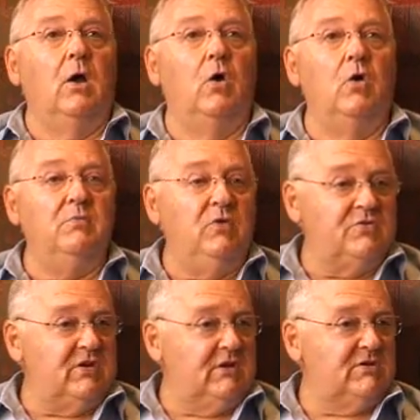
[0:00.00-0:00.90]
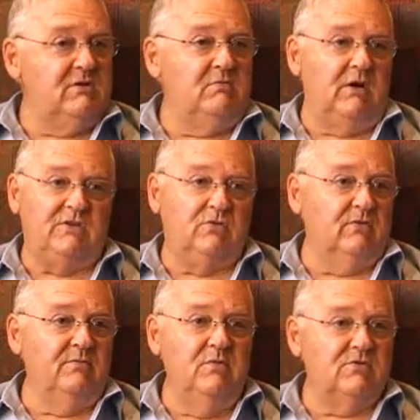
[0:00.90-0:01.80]
Her music isn't my
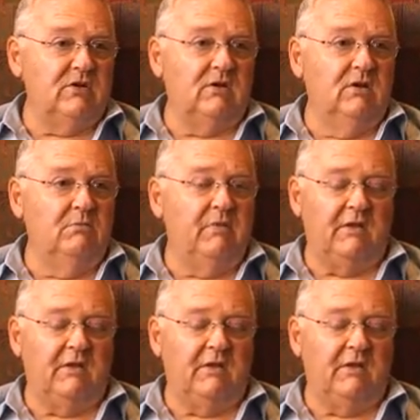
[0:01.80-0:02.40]
sort of music,